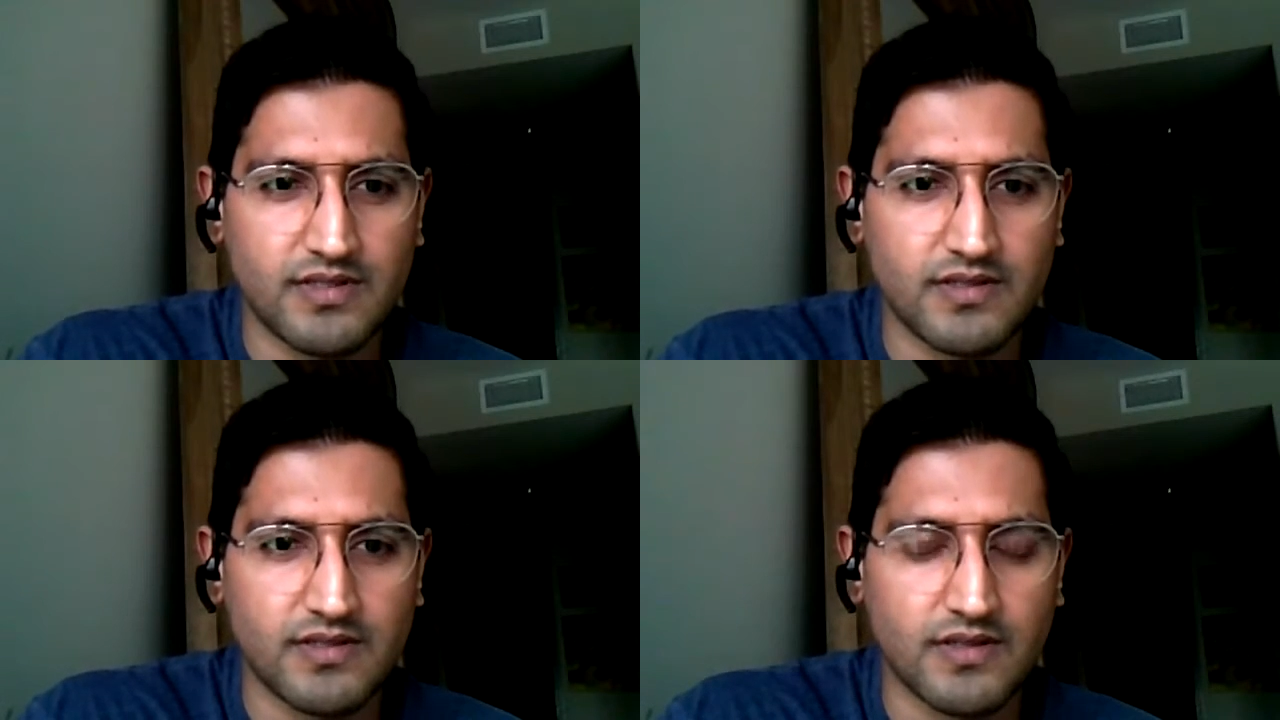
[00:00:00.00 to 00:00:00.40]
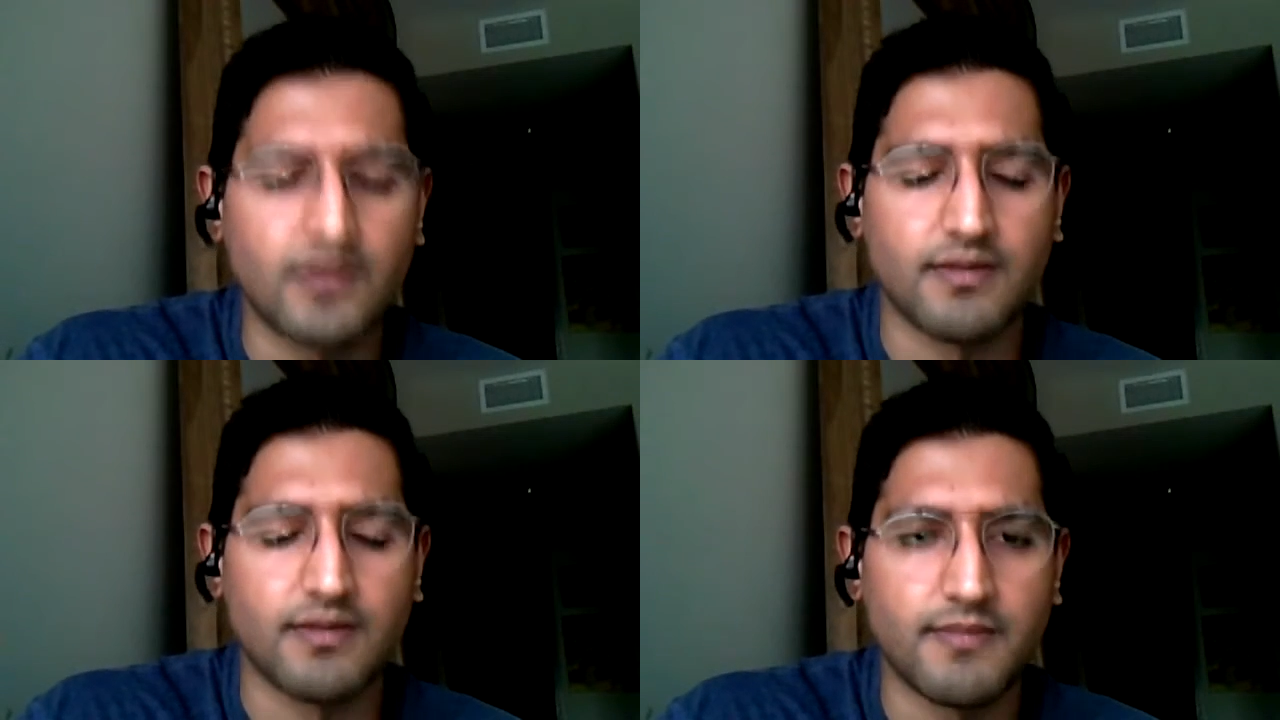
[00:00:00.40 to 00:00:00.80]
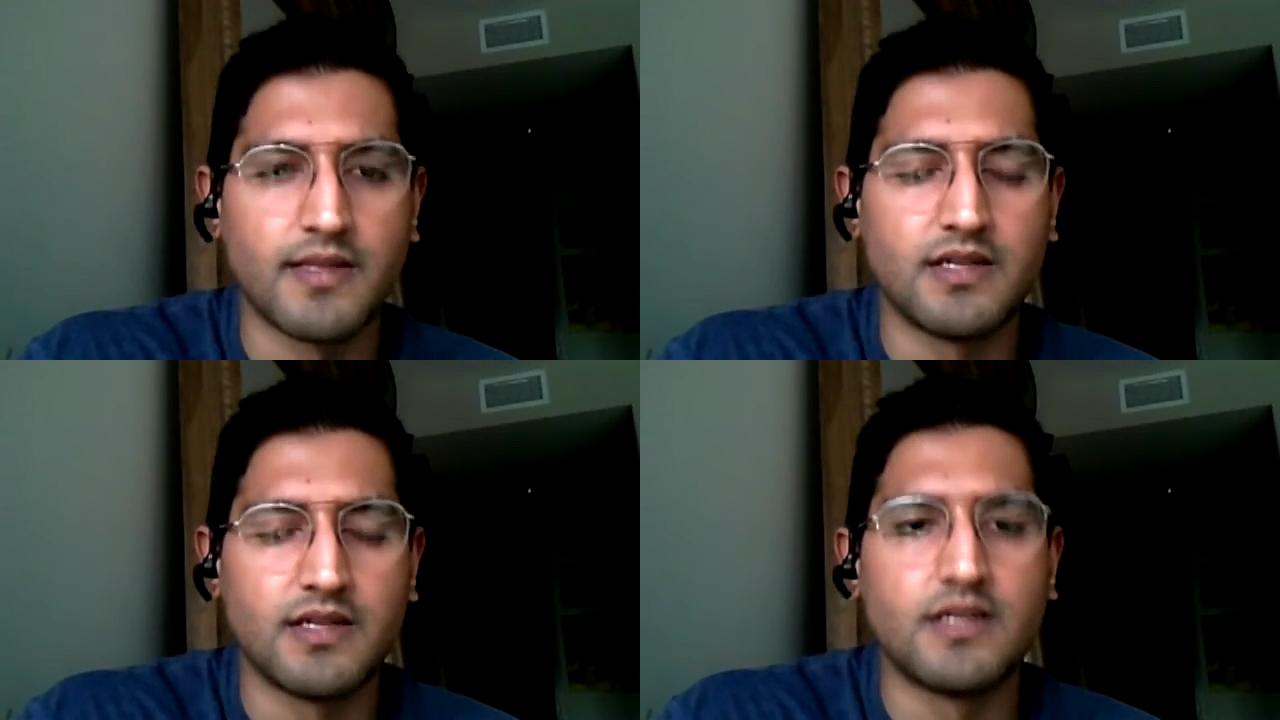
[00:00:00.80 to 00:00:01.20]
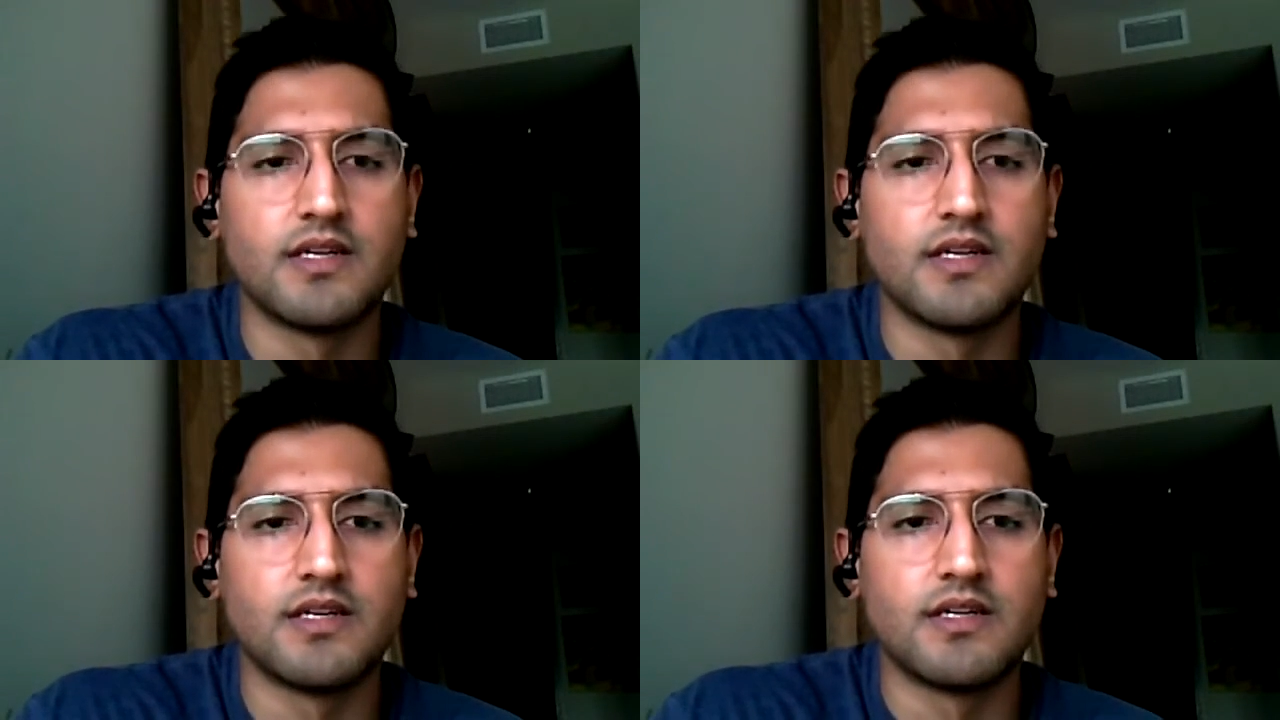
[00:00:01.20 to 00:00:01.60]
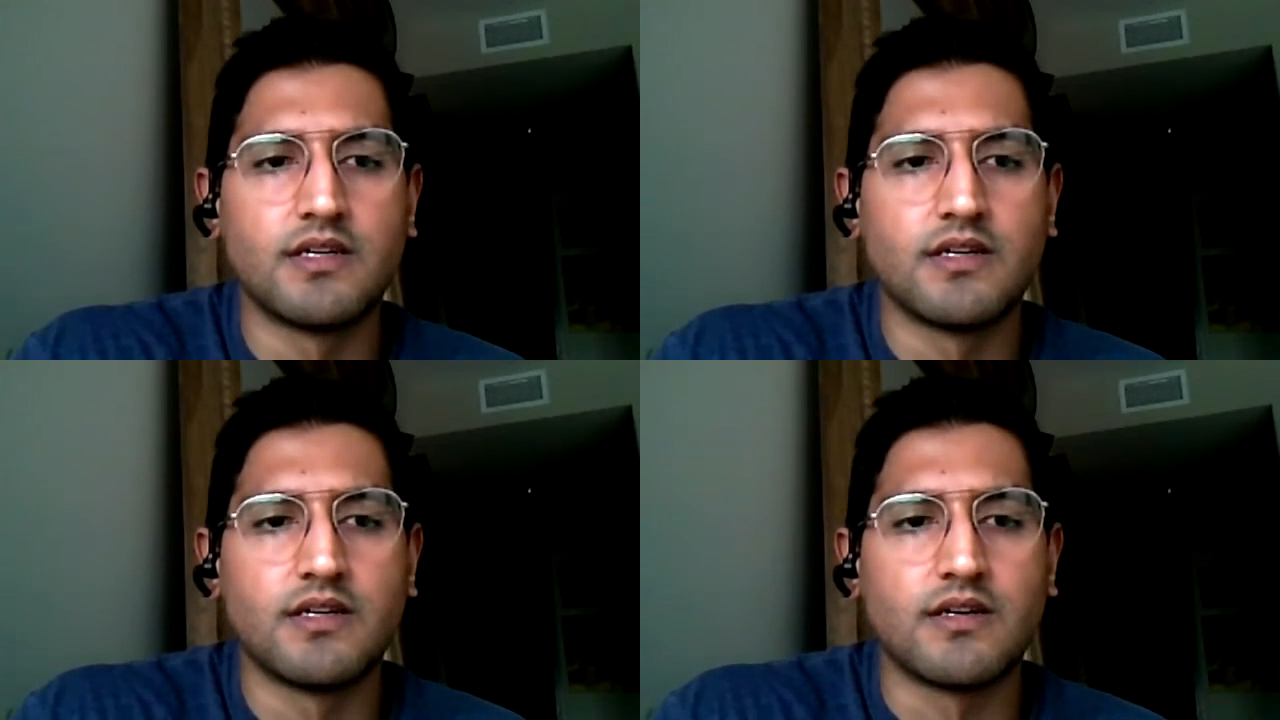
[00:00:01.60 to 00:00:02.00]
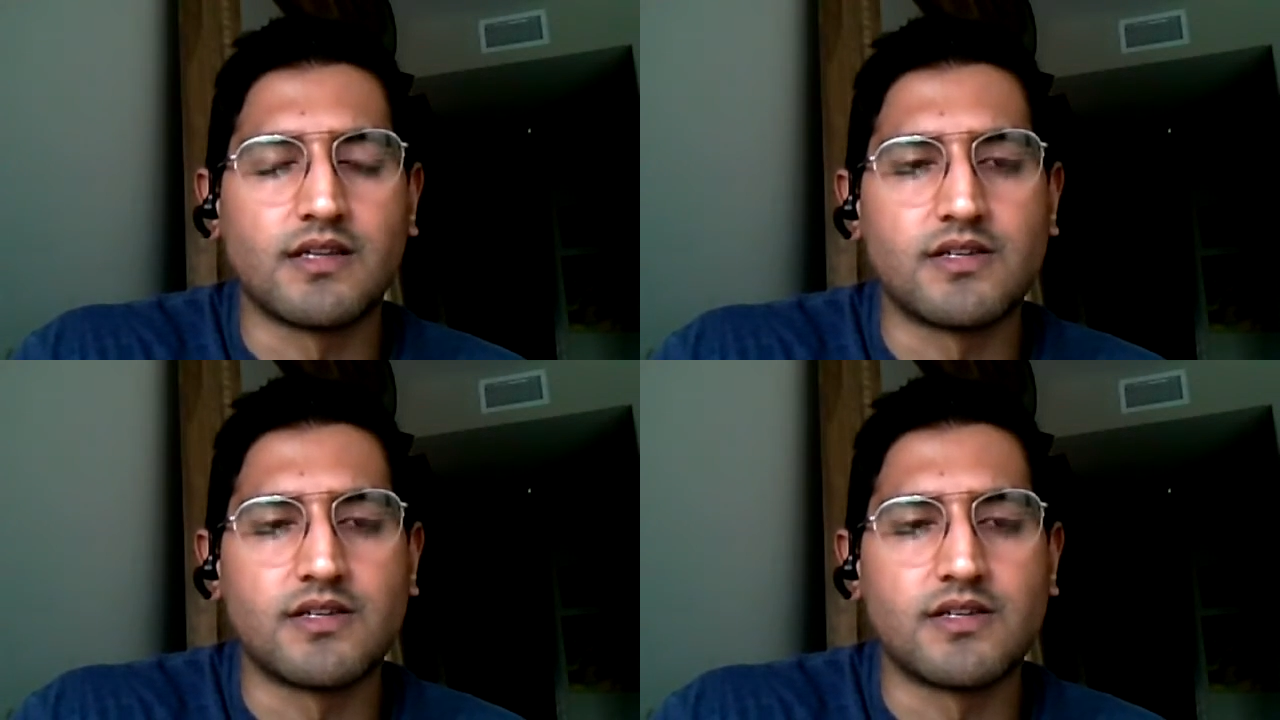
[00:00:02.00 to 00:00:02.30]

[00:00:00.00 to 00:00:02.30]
Okay. There